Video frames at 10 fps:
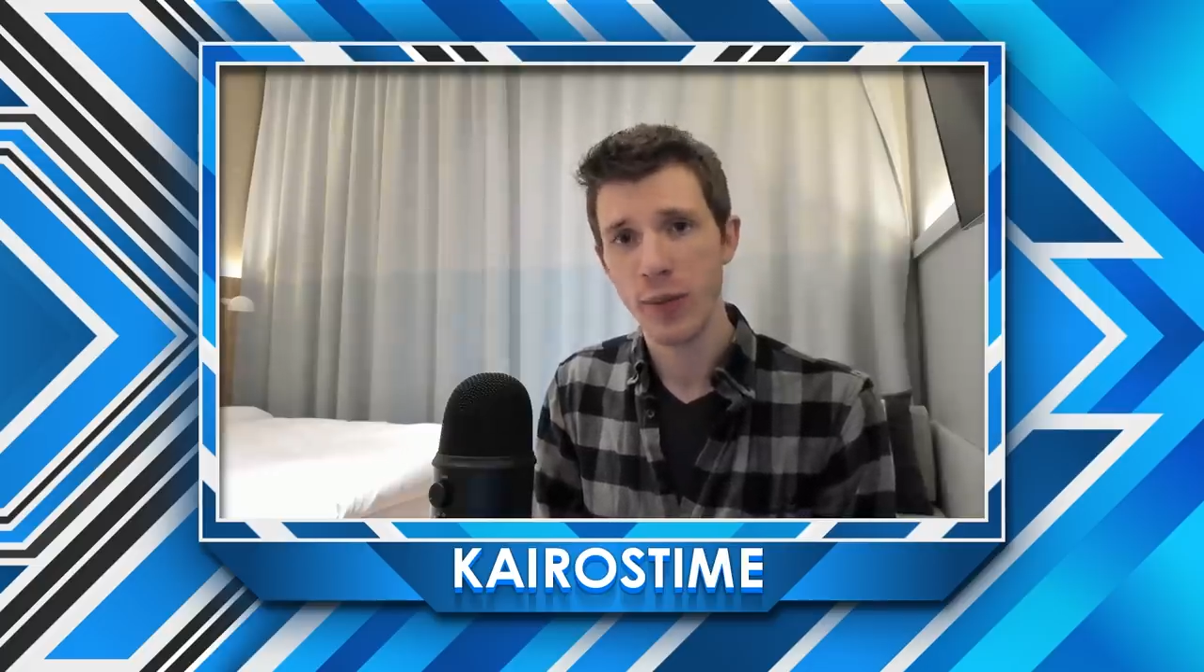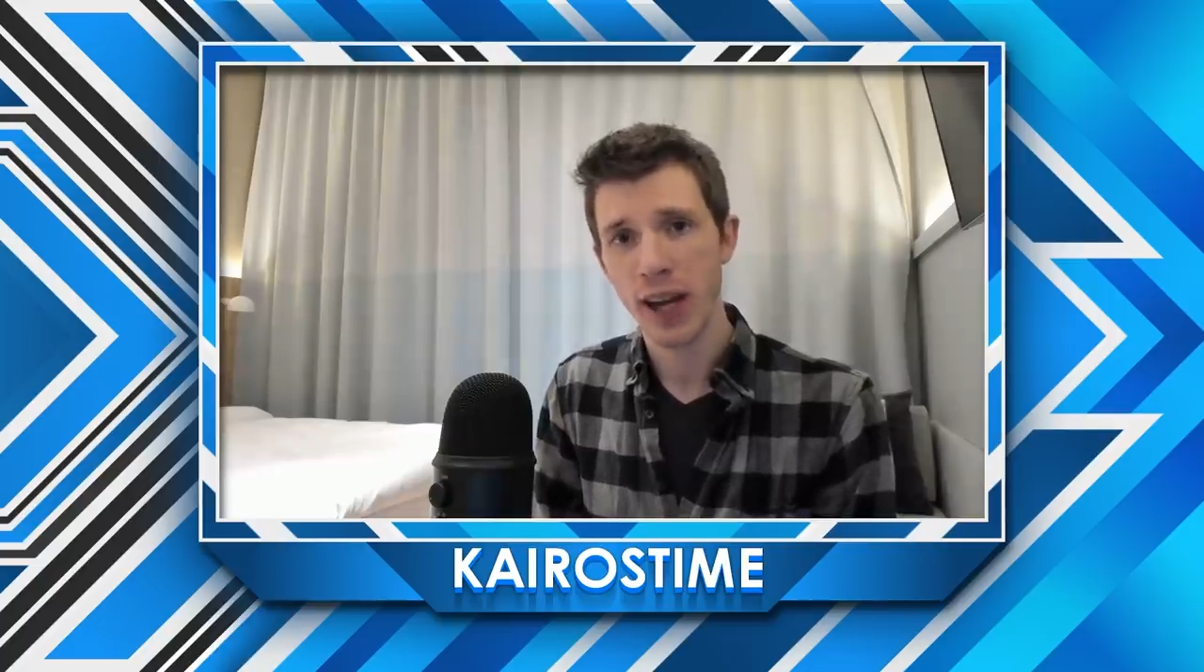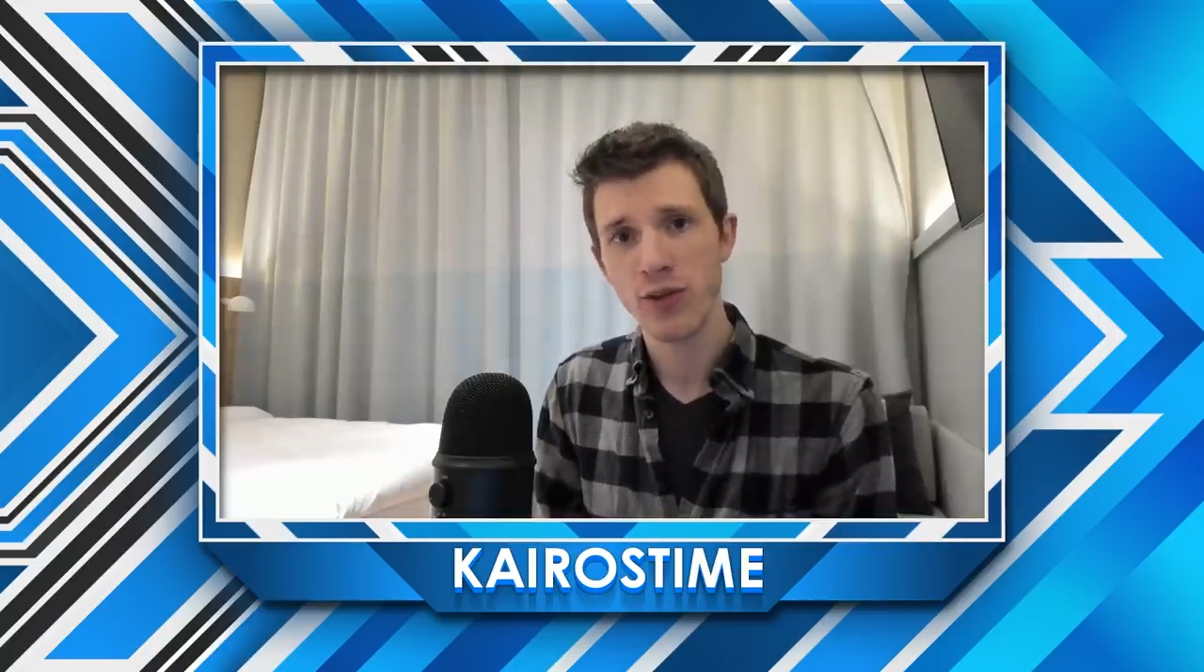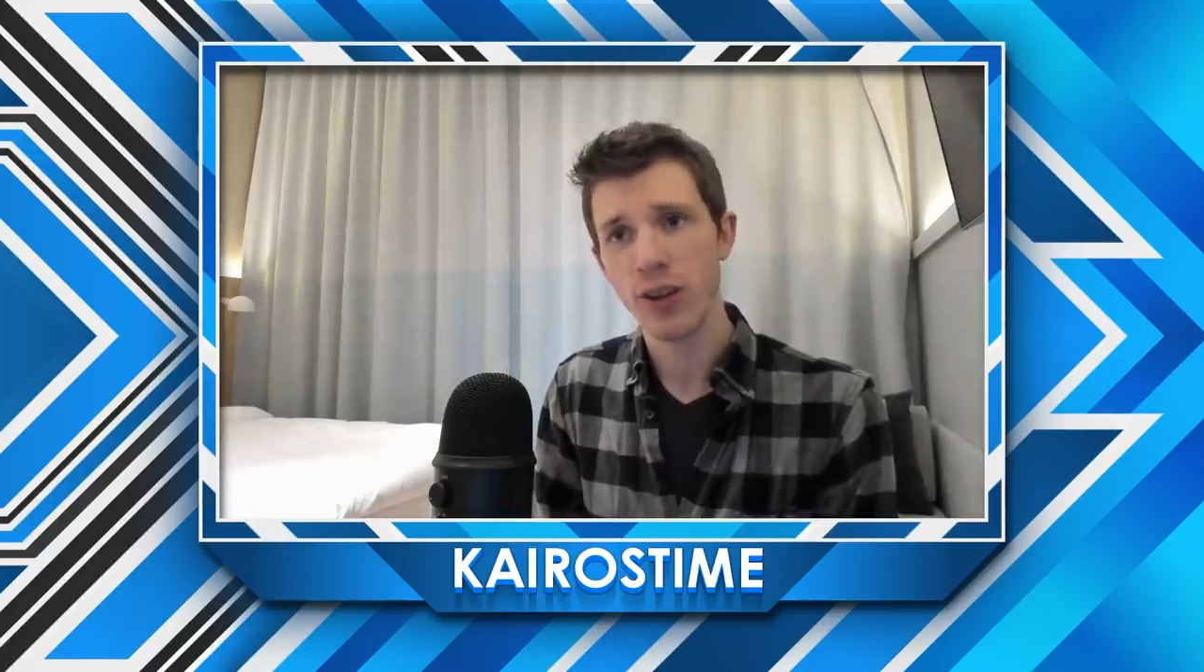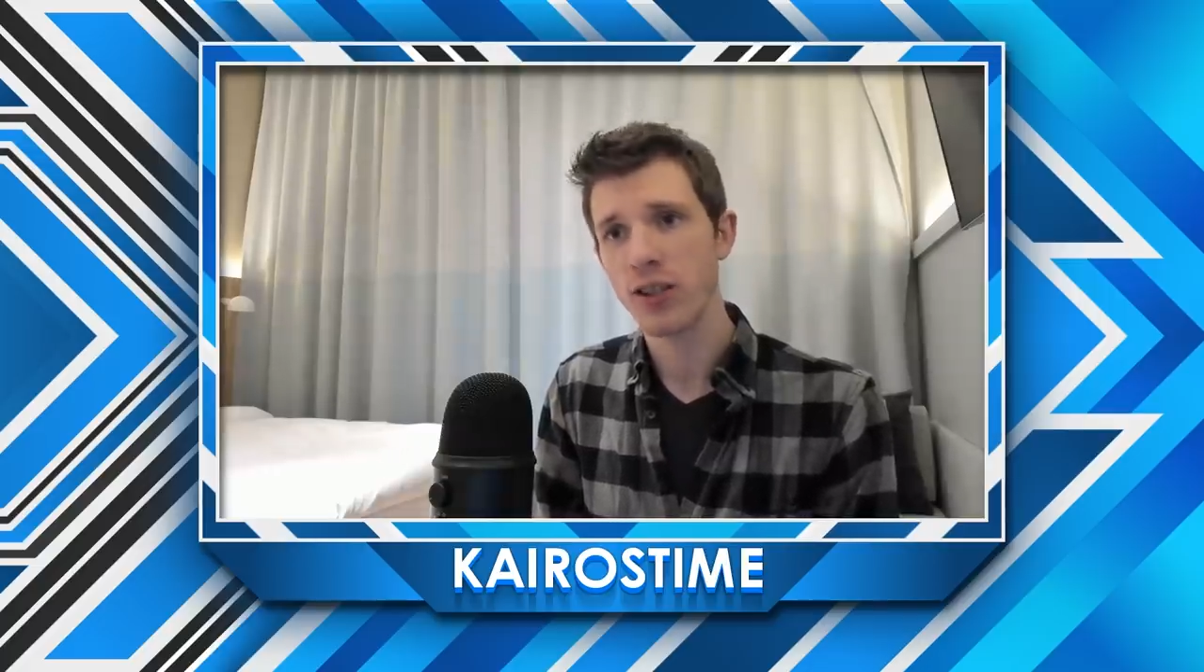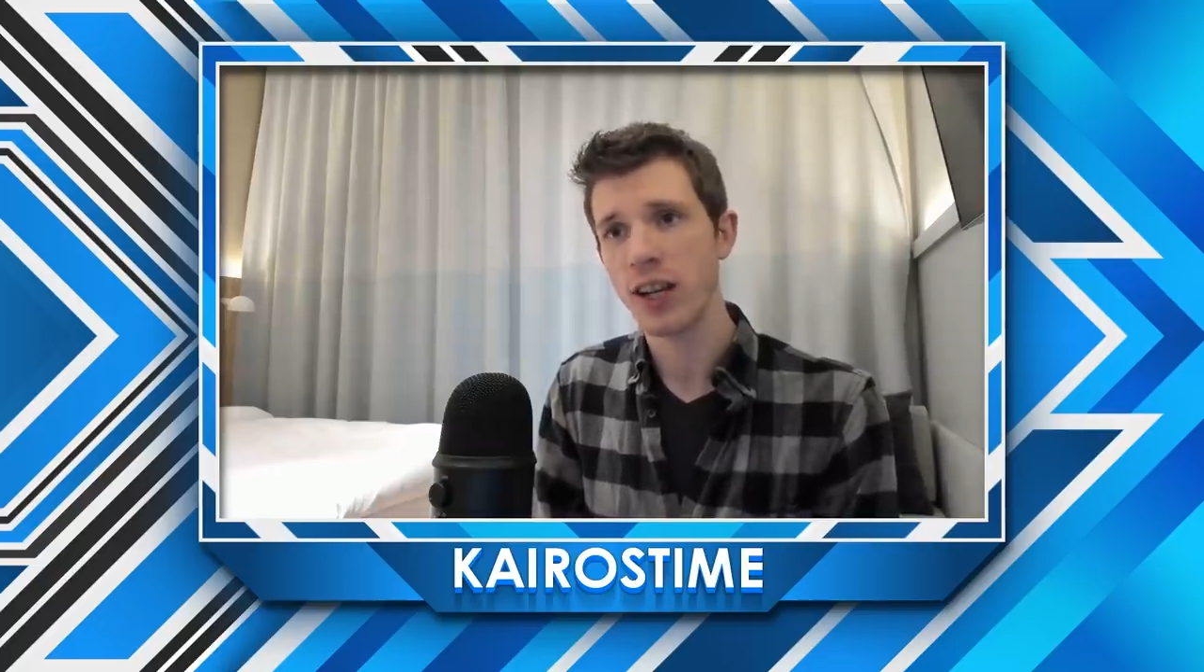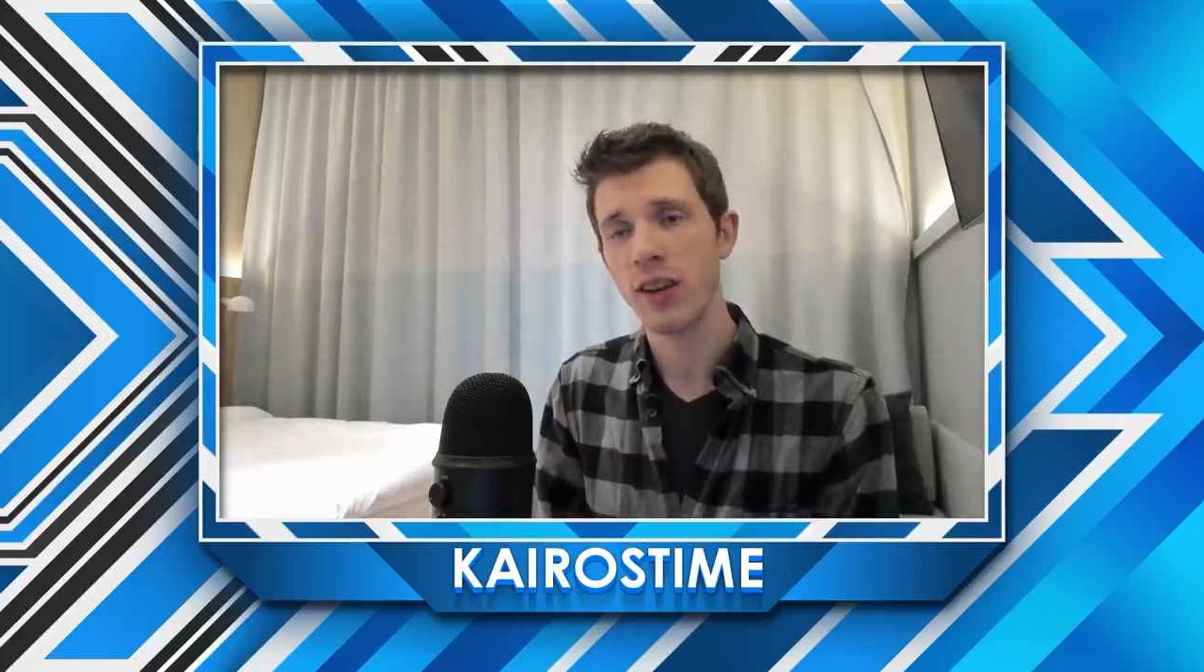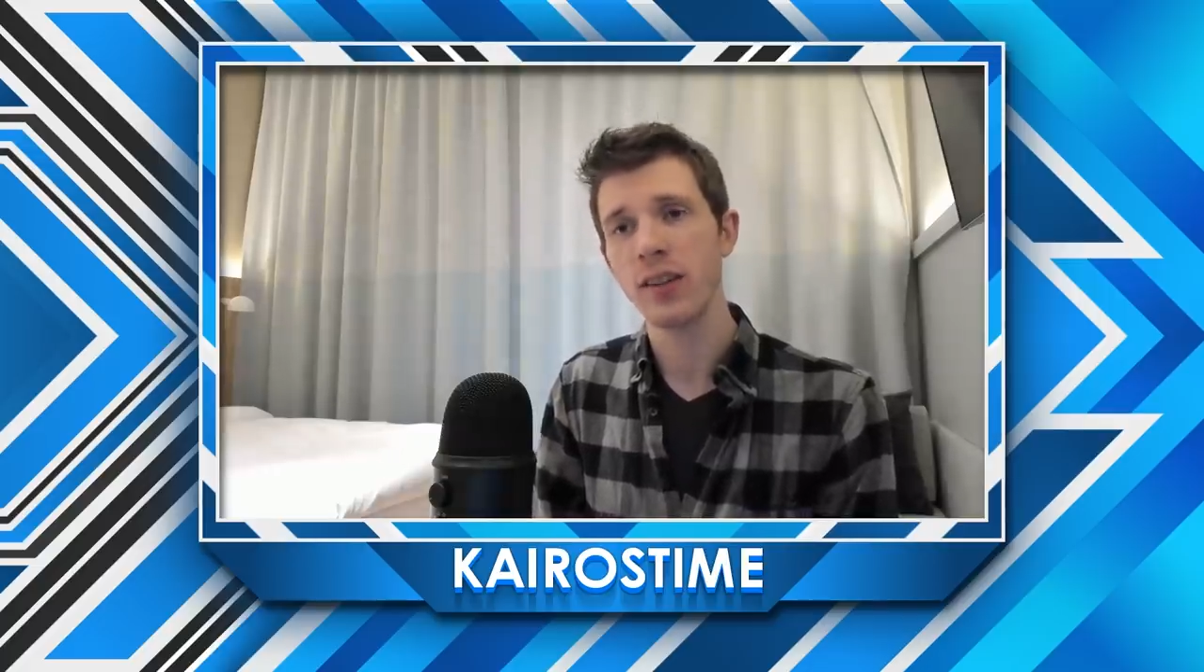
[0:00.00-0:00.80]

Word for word: Patreon channel,